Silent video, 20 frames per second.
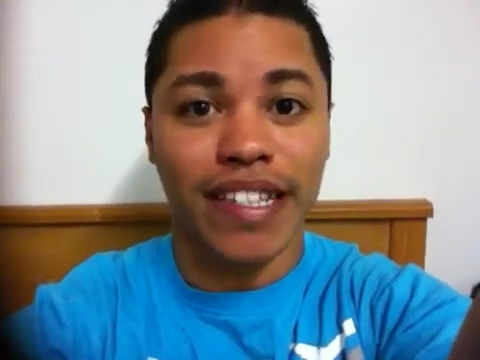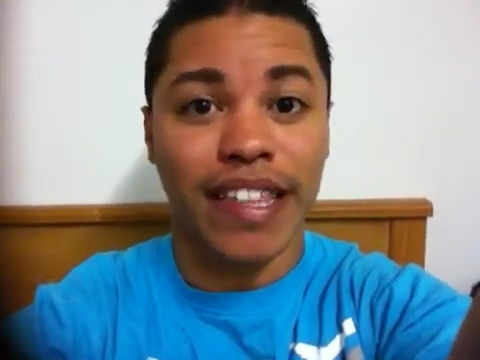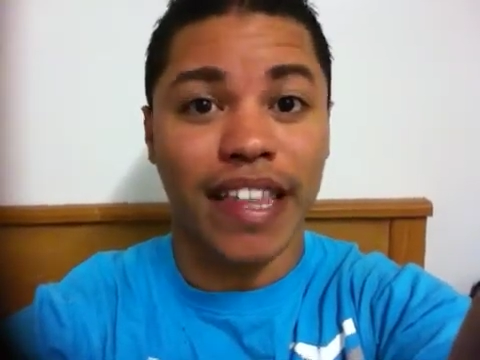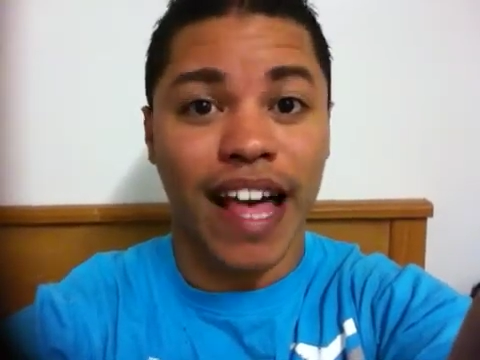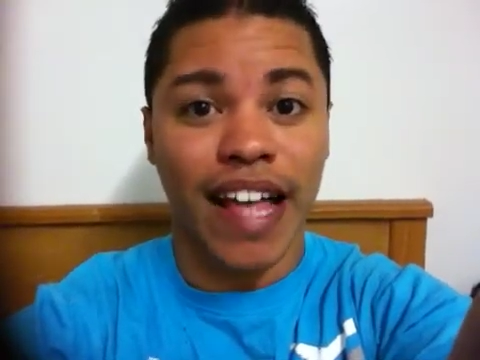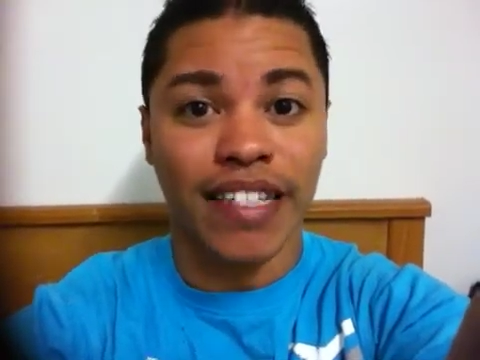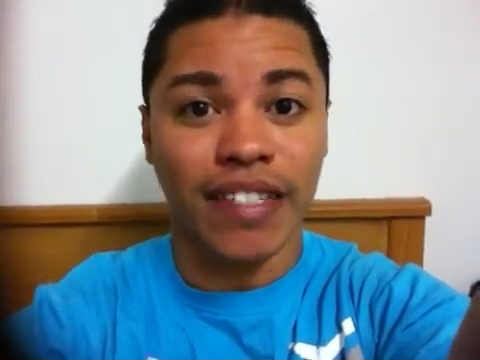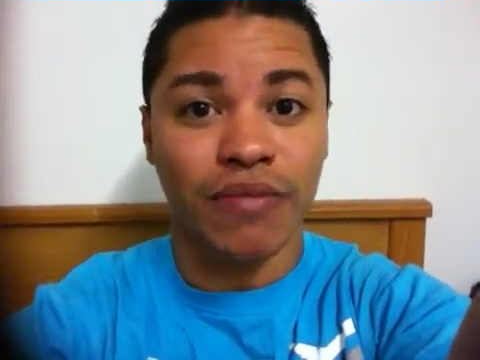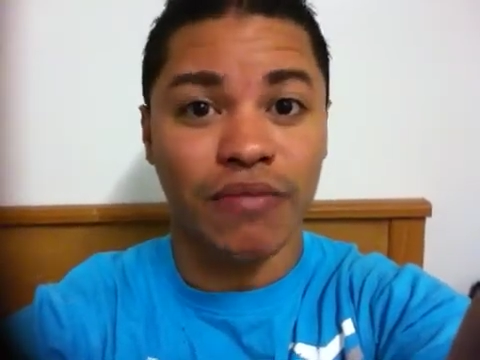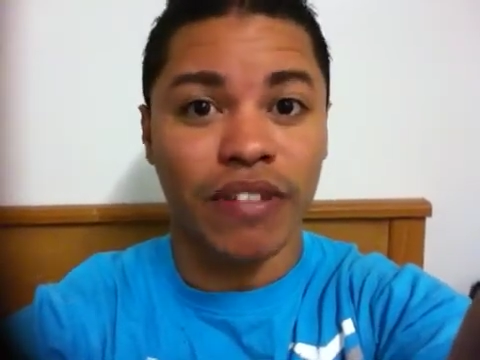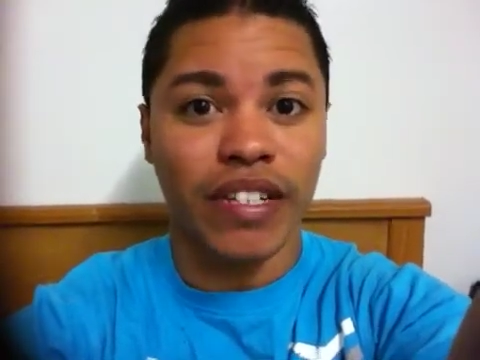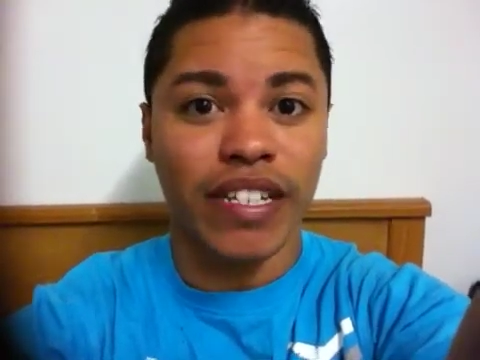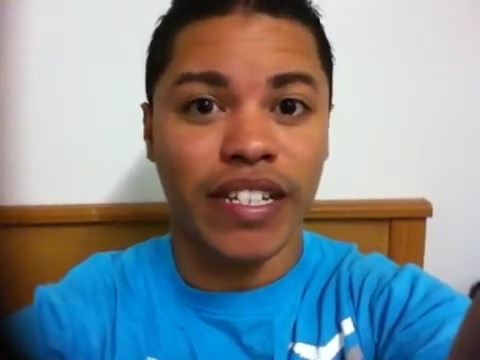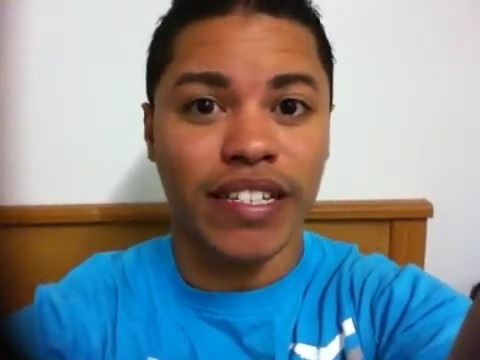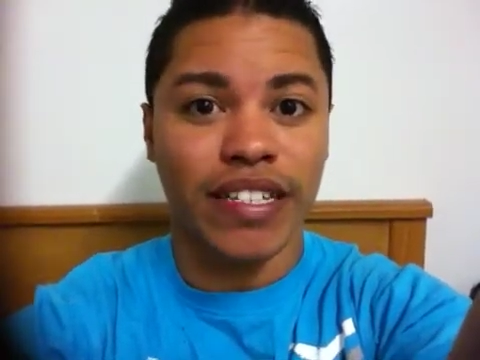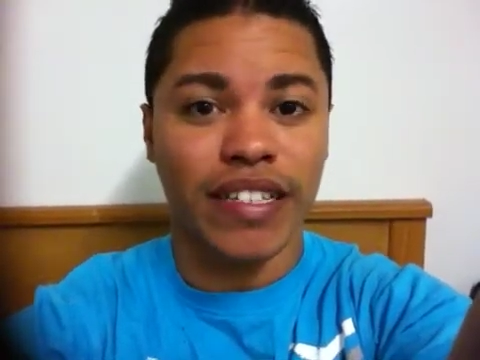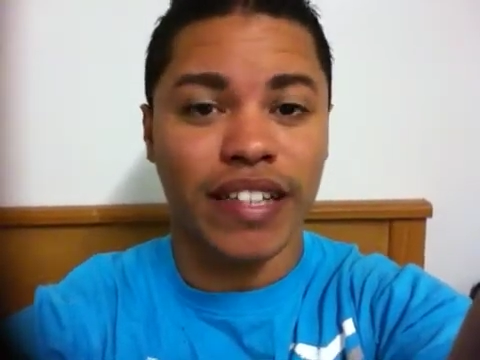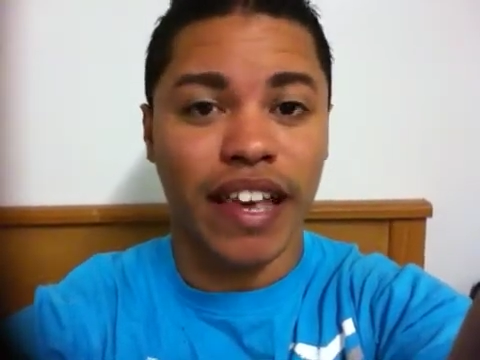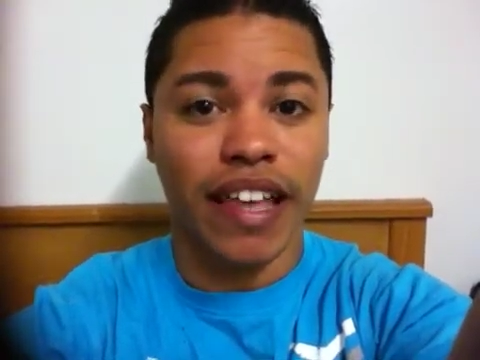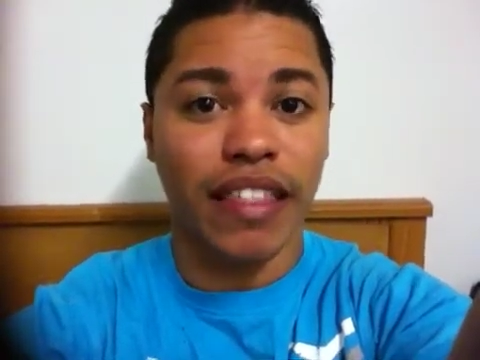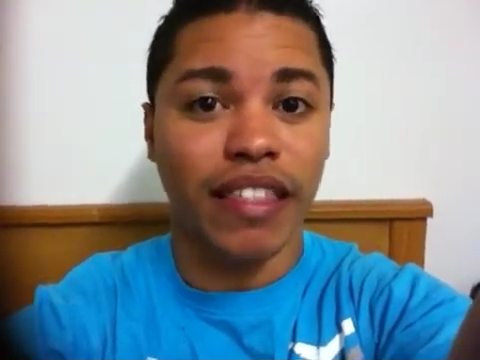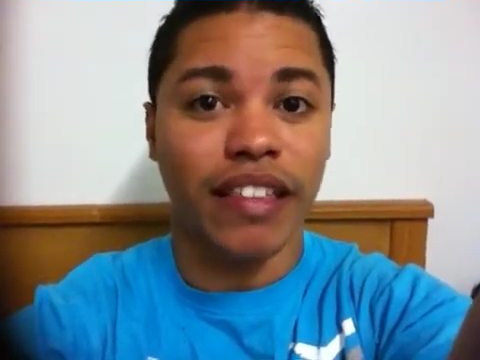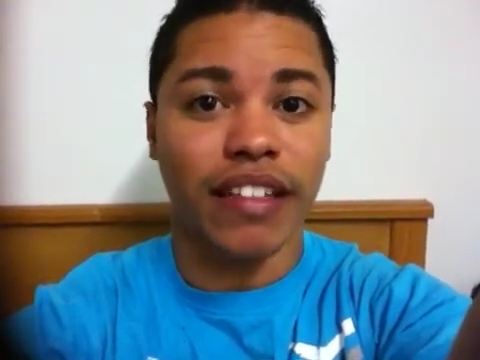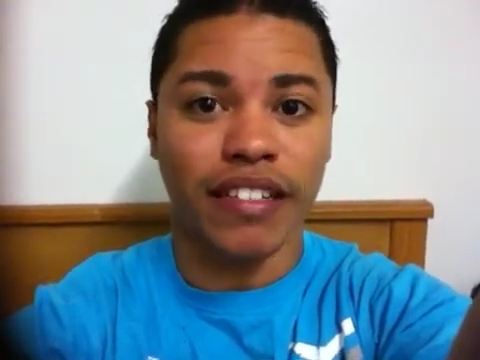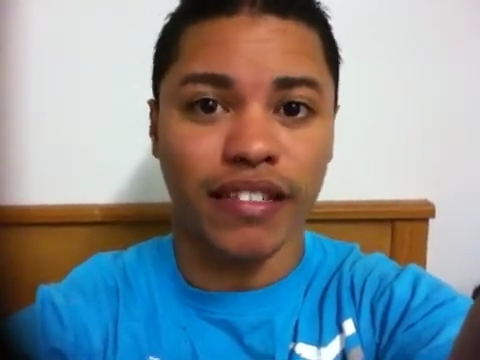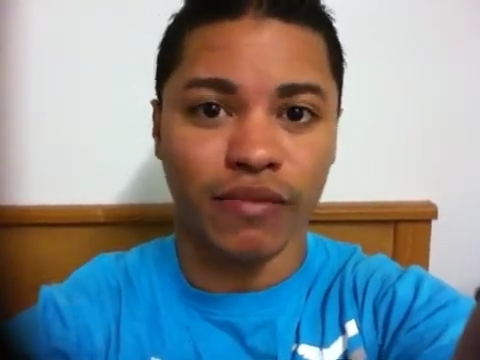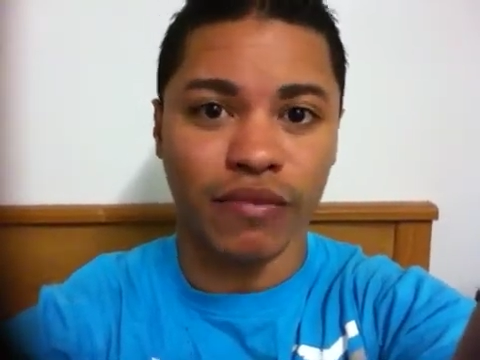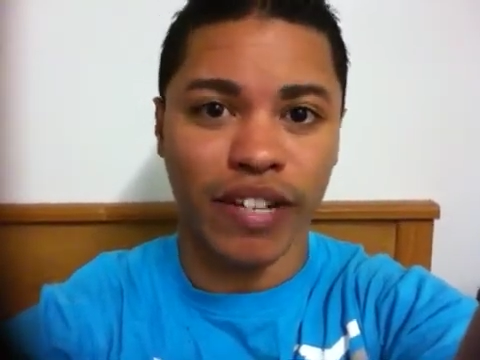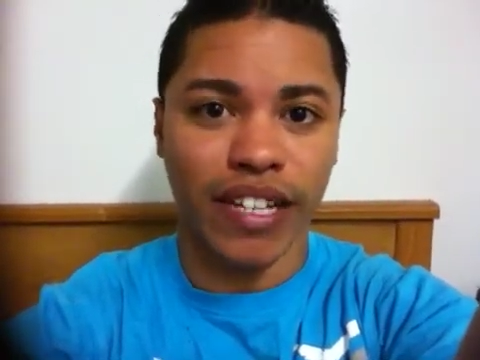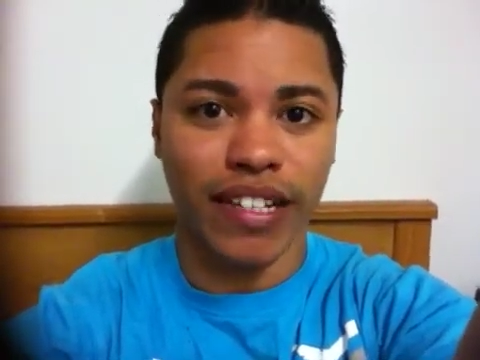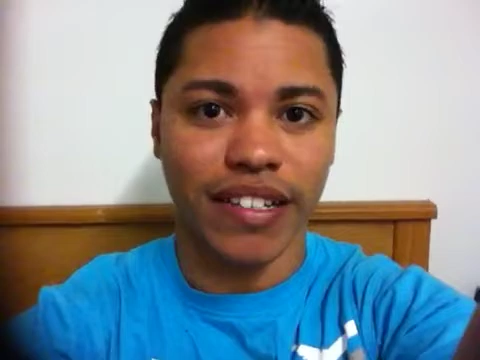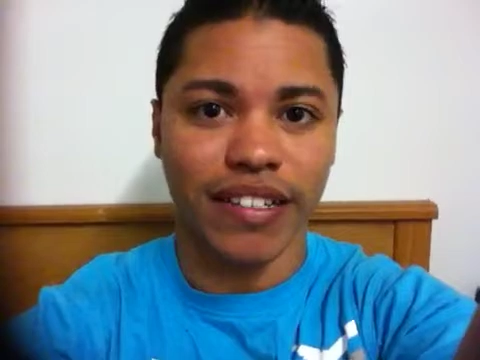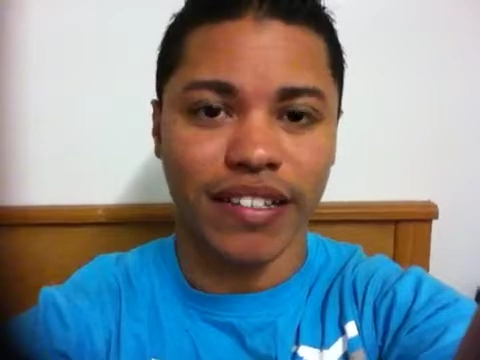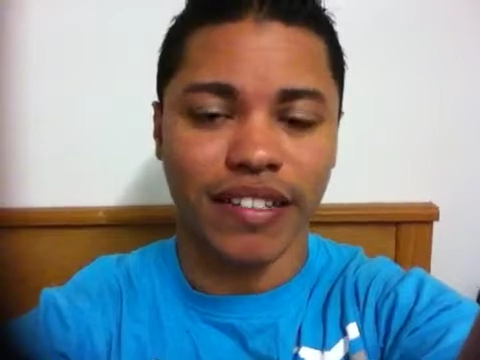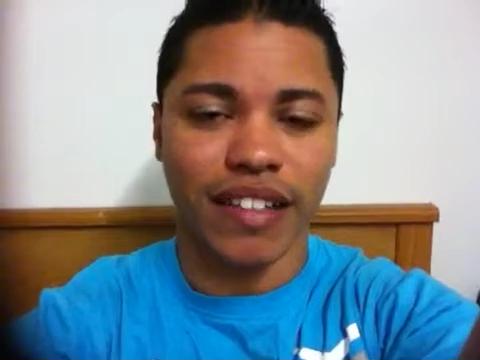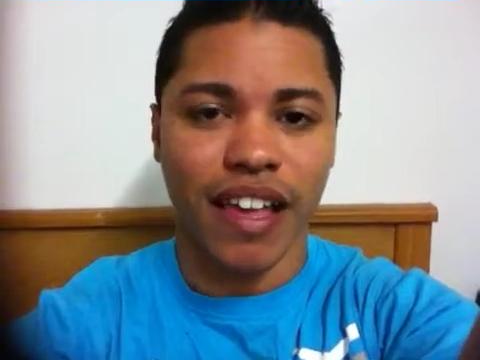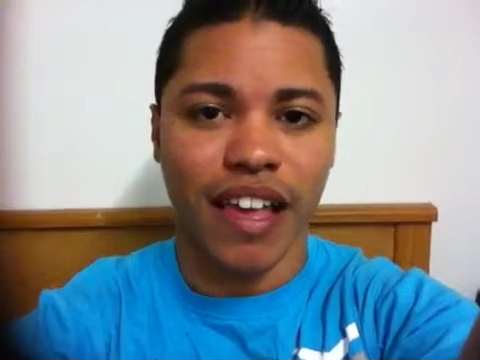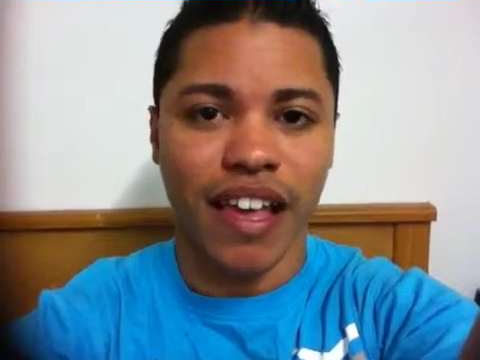last week's and this week's.